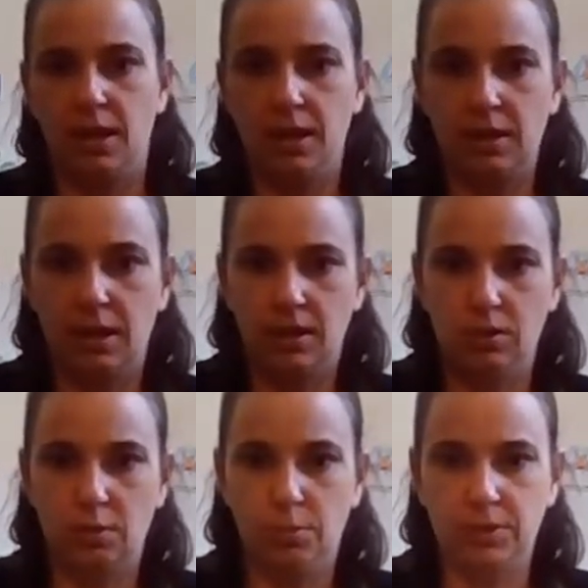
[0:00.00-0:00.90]
And then
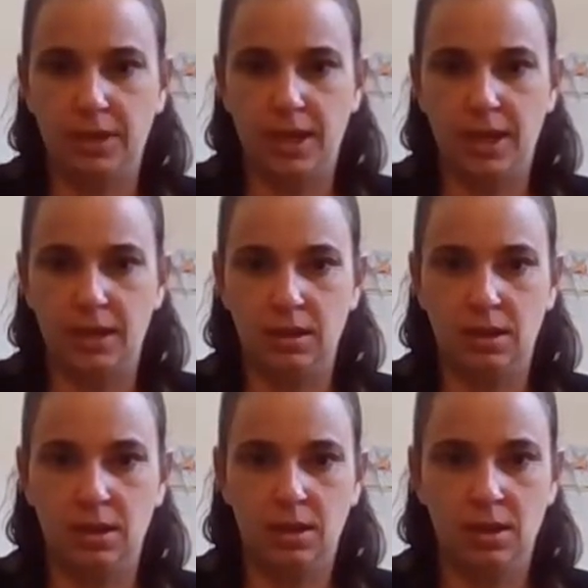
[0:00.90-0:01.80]
you can put the head
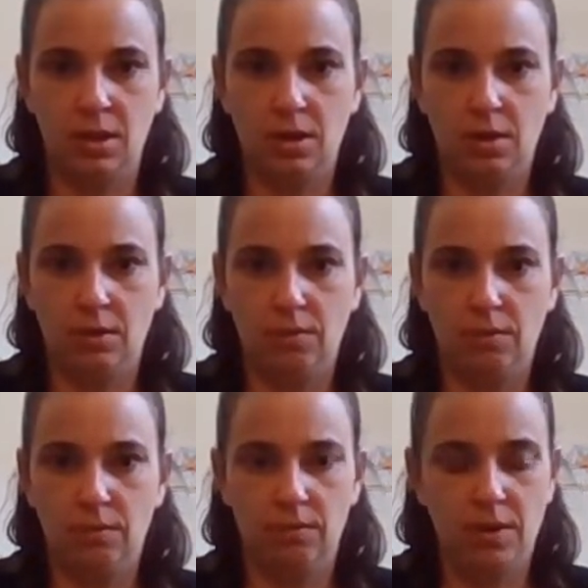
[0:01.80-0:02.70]

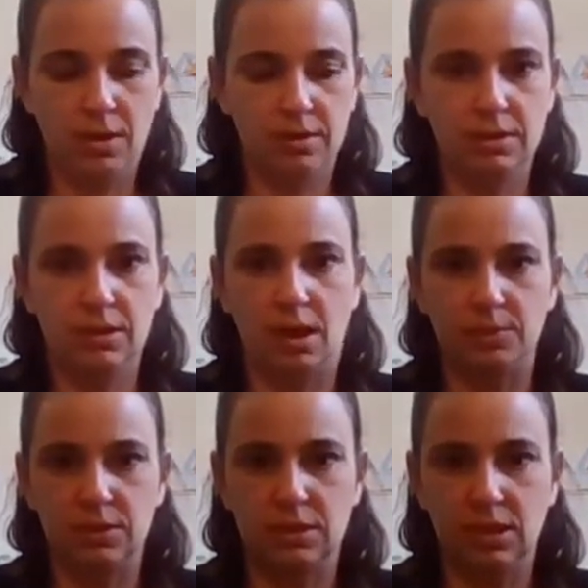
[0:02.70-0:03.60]
right on the
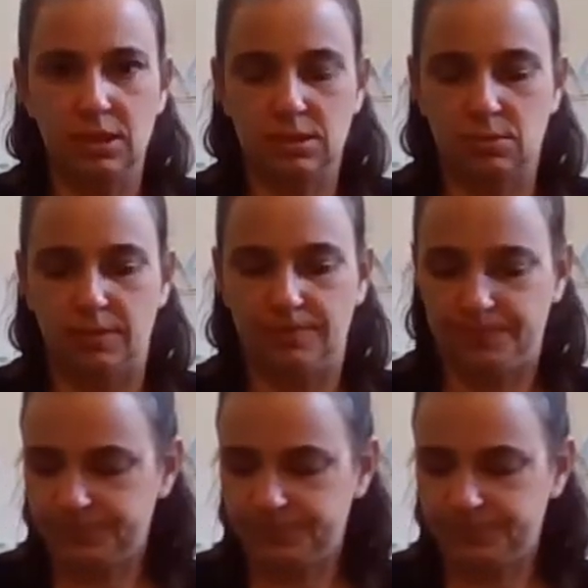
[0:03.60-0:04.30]
top, just like this one.